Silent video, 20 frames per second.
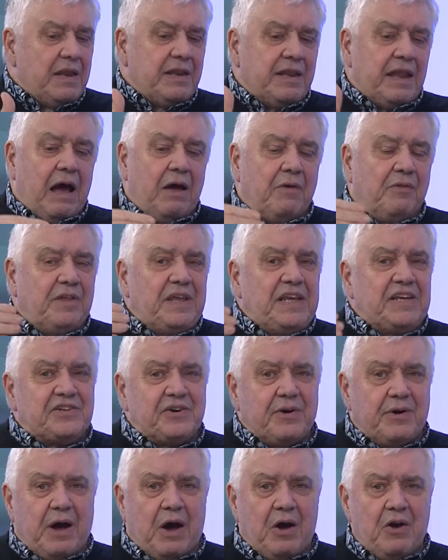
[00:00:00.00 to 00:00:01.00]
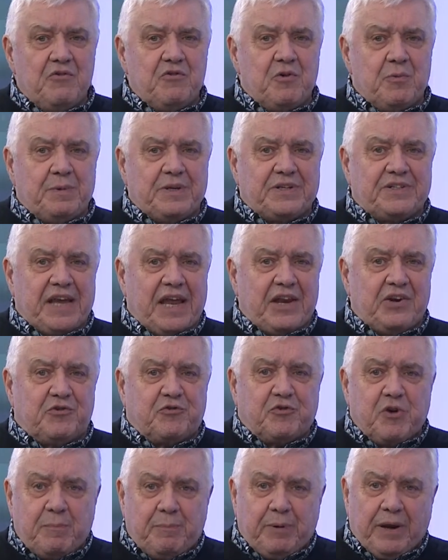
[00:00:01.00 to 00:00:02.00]
Now, these are 100%
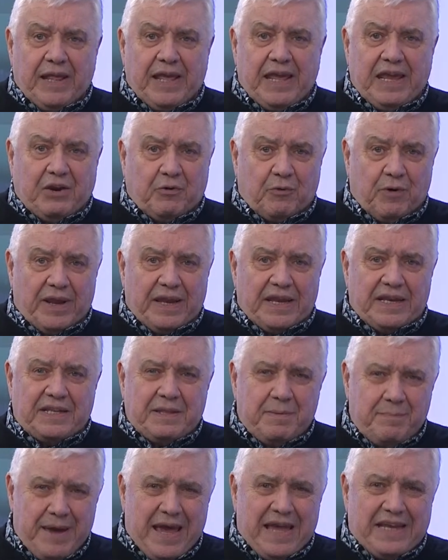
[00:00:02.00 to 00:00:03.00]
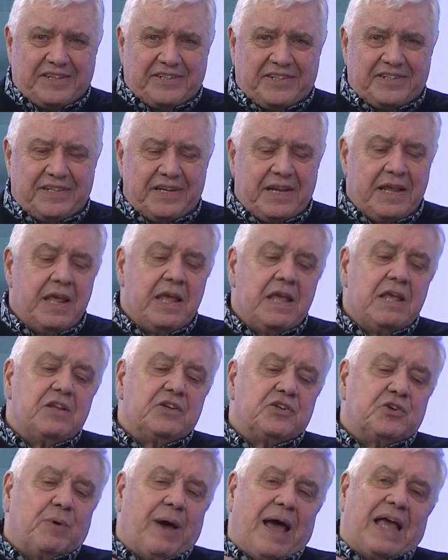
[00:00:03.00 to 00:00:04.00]
AAA grade, the best.
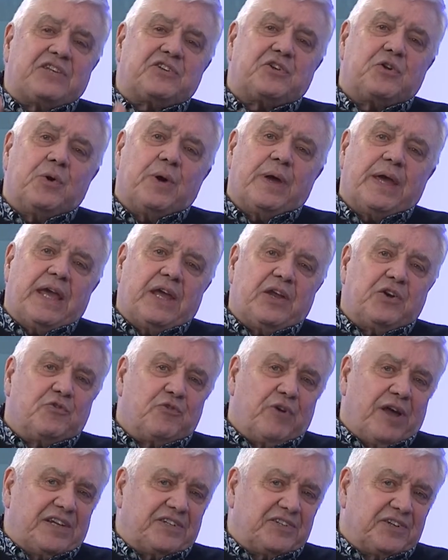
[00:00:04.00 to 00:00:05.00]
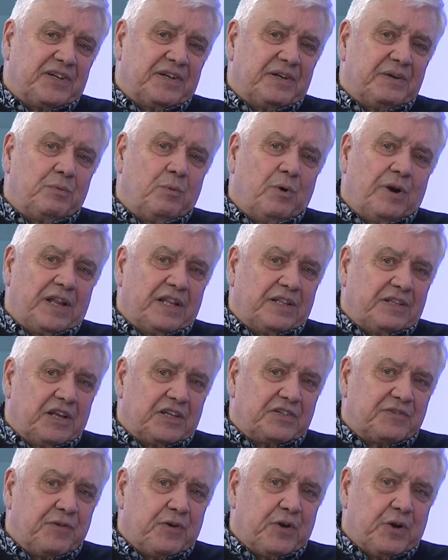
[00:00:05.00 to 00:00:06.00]
So ask your hairdresser what it
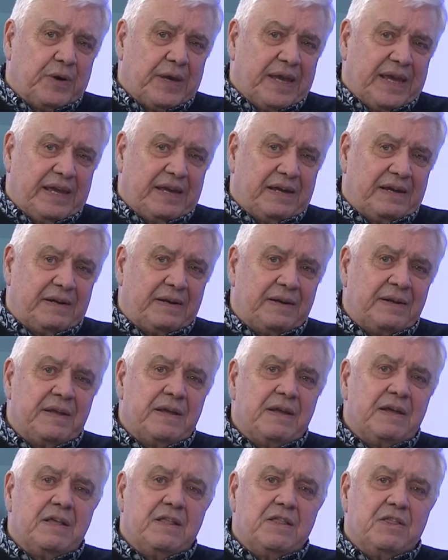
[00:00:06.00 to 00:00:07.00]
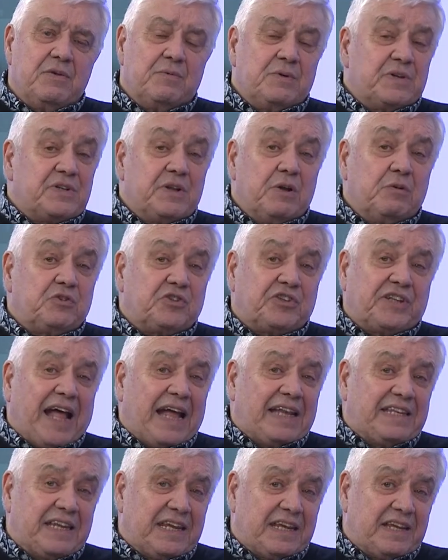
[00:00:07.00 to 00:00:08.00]
does for your hair. There is no
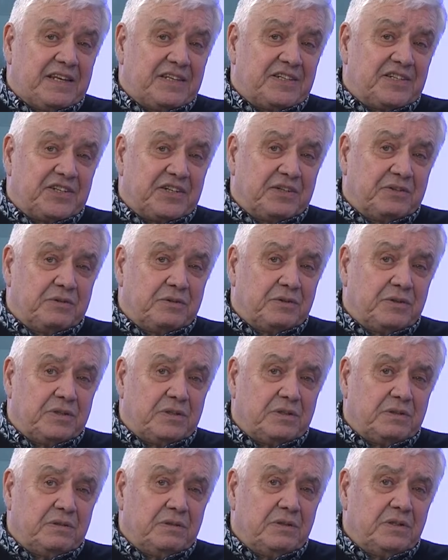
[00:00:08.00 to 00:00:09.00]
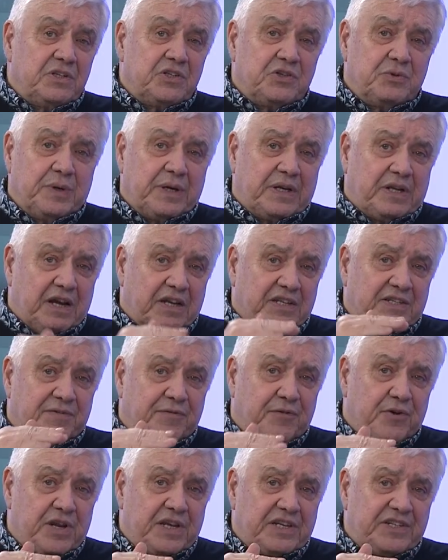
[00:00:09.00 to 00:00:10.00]
static in silk, so it cuts
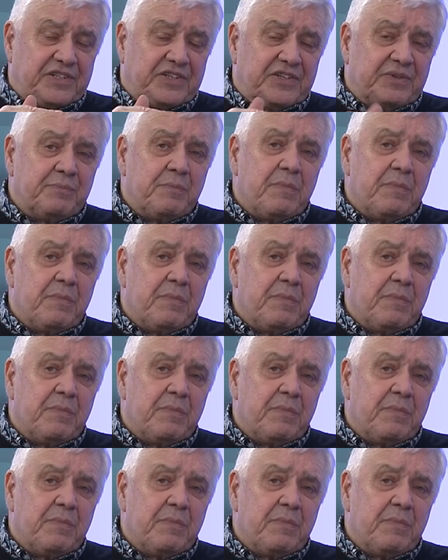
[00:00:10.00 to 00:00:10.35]
frizz.